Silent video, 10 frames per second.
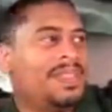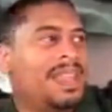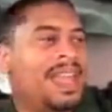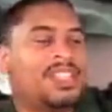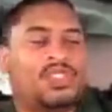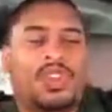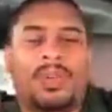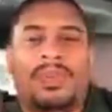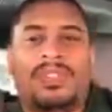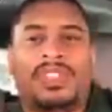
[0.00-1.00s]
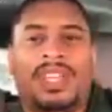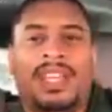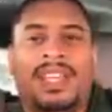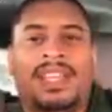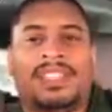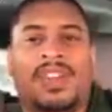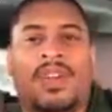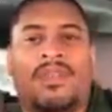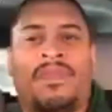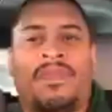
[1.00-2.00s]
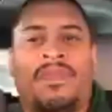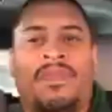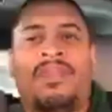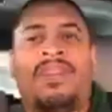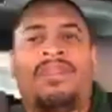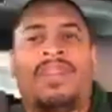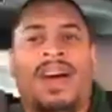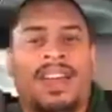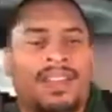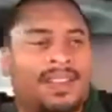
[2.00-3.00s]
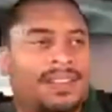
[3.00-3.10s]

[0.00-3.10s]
that Triple G is her favorite fighter